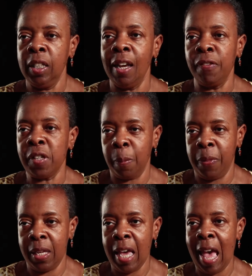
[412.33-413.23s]
If
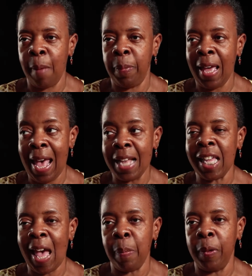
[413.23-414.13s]
something has
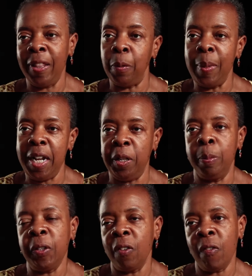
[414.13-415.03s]
happened, then we need to
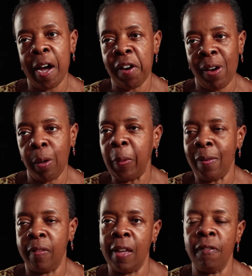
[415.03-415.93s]
put the fire out,
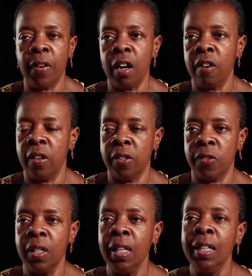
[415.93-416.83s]
whatever that fire
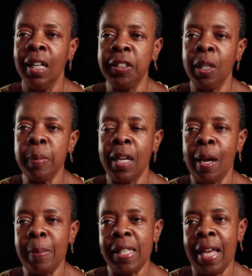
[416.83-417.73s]
is. And
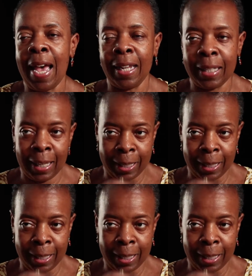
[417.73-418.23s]
sometimes that that